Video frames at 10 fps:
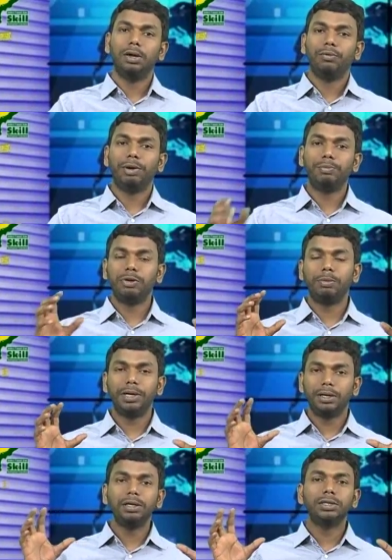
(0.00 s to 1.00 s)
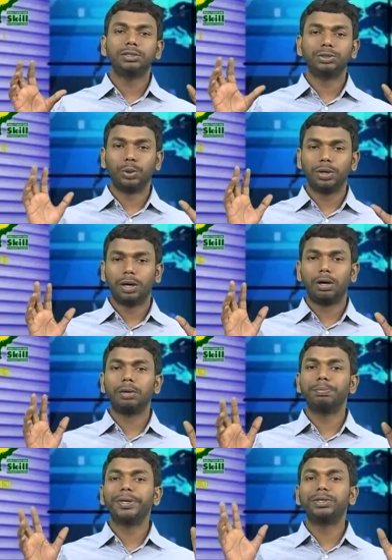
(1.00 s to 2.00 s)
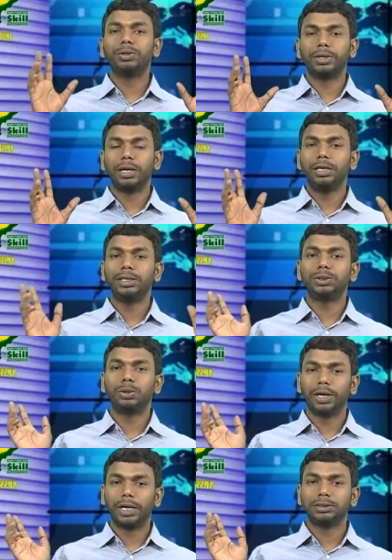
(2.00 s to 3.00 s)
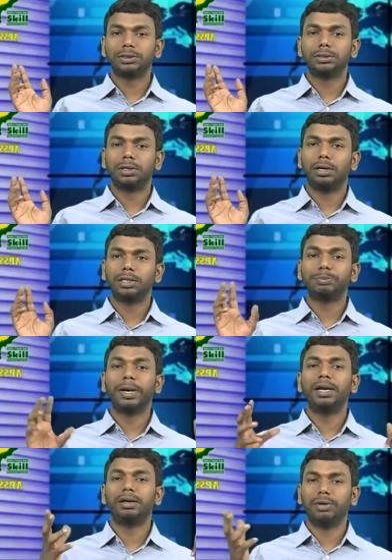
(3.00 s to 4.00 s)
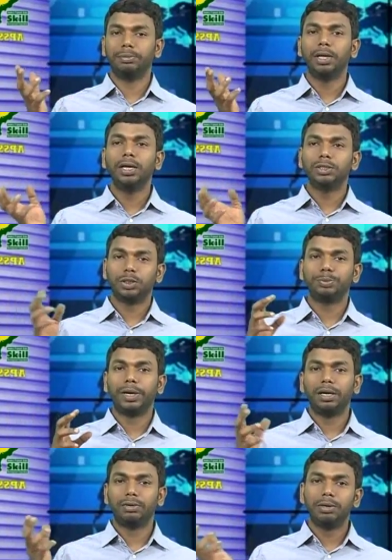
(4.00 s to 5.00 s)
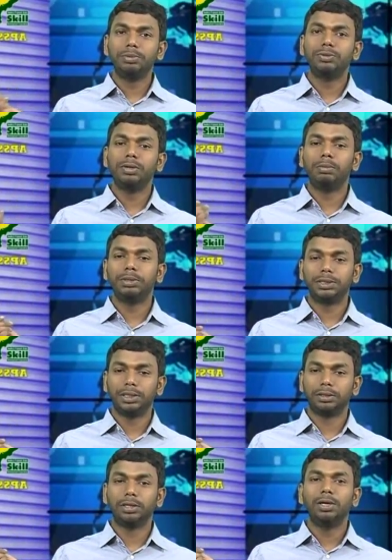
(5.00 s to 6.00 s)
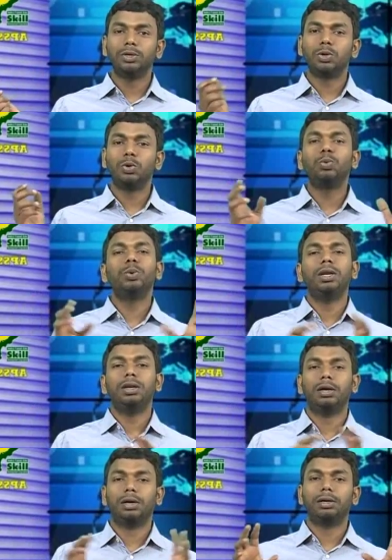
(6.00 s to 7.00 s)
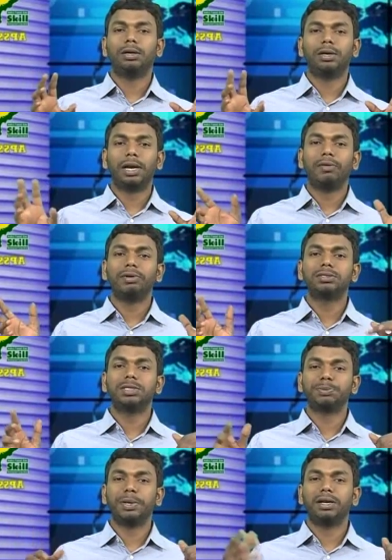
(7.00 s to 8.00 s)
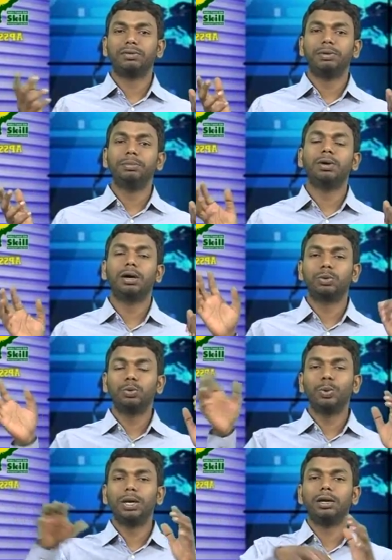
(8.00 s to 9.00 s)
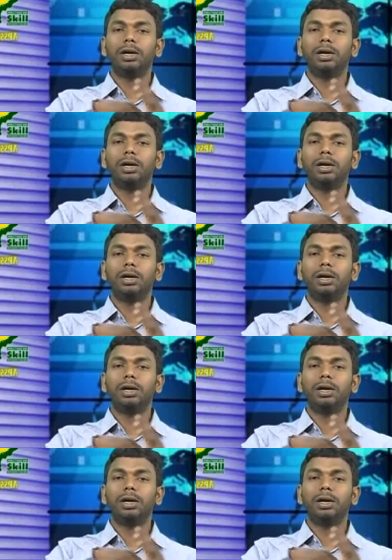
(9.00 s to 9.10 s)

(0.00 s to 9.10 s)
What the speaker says: web will be shown or pictorially shown as spider web. So spider webs we will be seeing. So who will traverse the spider web, or who will